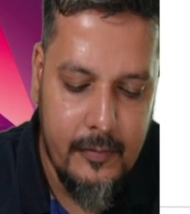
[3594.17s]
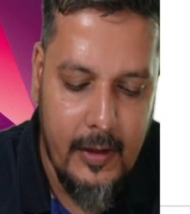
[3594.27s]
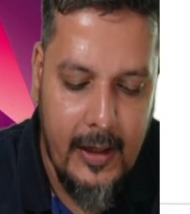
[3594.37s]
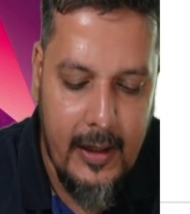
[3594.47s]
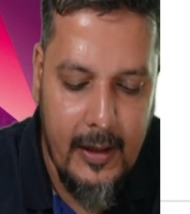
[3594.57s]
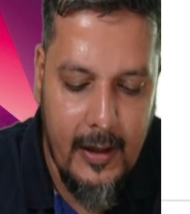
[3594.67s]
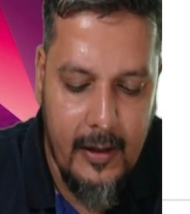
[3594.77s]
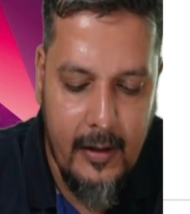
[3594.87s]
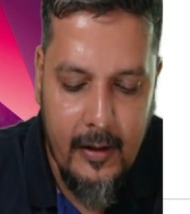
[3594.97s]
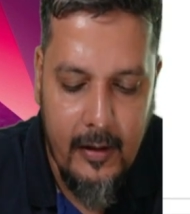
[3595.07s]

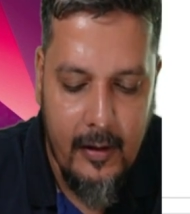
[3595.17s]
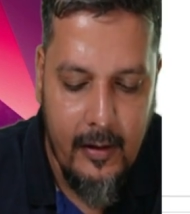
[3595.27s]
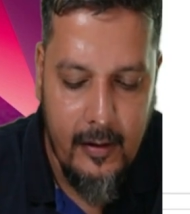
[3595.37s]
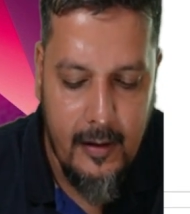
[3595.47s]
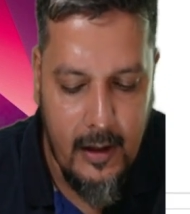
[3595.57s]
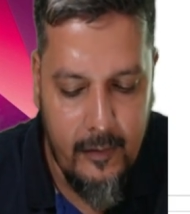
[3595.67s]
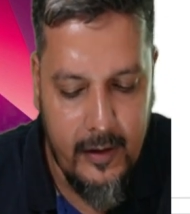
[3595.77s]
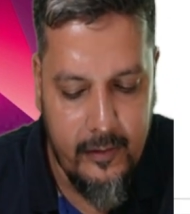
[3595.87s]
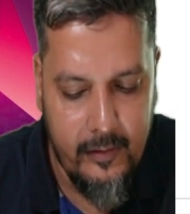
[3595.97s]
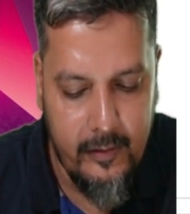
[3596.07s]
Indian
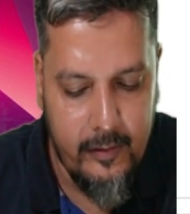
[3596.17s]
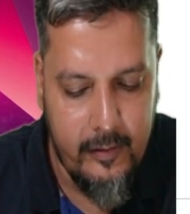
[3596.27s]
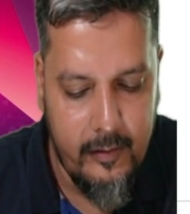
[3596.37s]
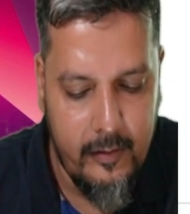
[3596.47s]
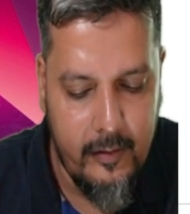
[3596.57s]
Railways